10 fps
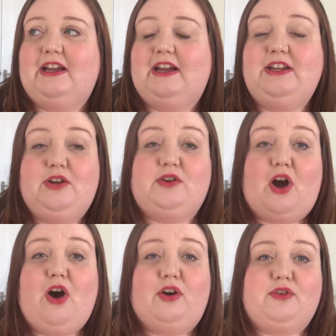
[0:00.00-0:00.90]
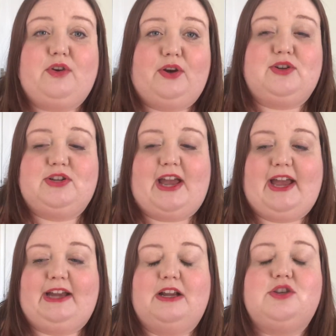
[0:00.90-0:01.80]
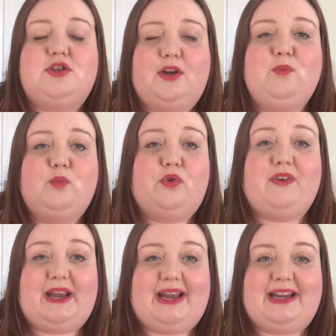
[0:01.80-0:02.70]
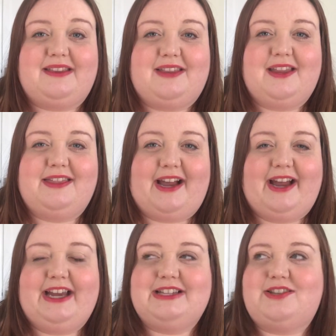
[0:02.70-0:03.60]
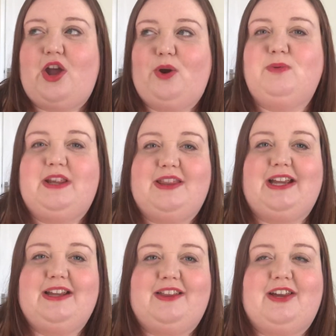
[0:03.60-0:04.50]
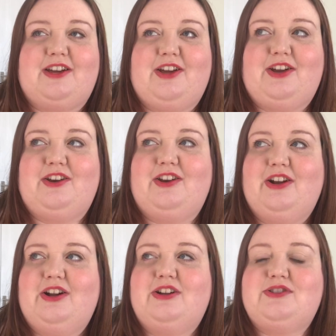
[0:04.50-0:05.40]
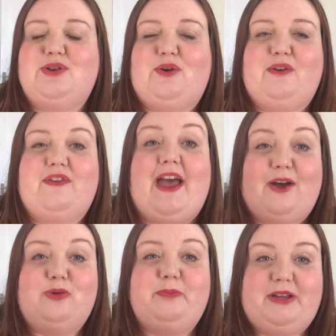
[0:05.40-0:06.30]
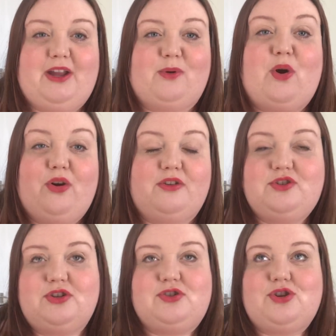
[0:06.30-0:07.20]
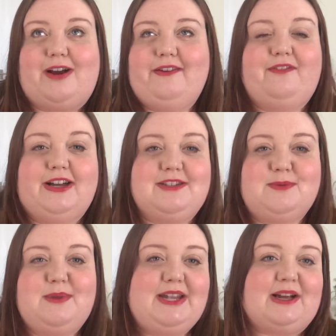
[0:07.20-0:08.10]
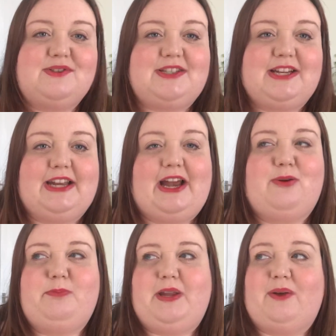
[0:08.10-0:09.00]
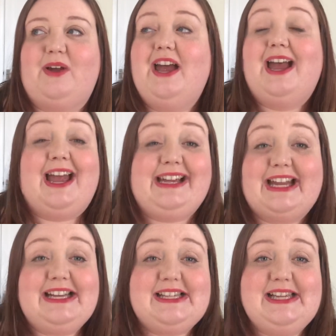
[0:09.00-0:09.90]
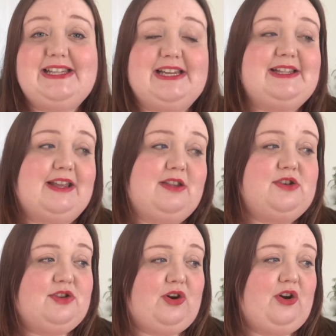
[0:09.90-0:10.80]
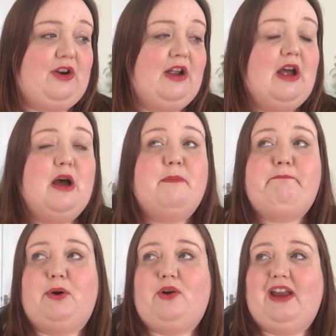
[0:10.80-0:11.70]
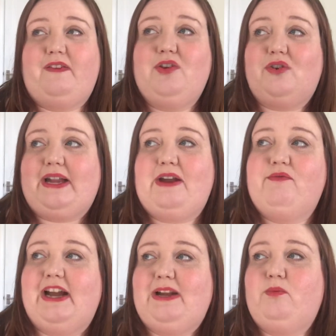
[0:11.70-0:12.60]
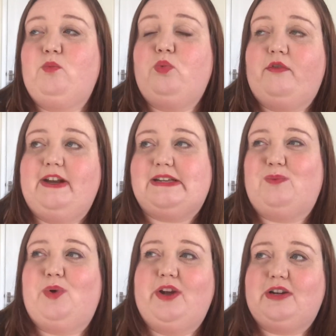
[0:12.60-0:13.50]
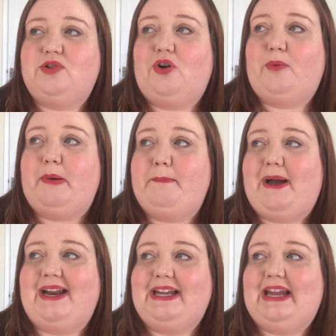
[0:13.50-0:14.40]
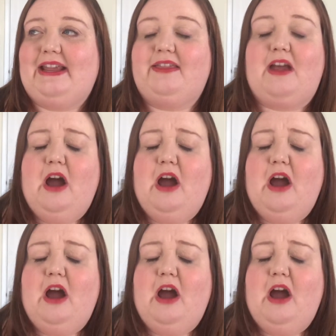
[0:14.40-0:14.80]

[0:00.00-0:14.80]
and you can't crochet, don't worry that that is the only thing that can sort of help you. Just try and find something else that can help you. Again, it's easier said than done, but if you're getting really worried and worked up and panicking that,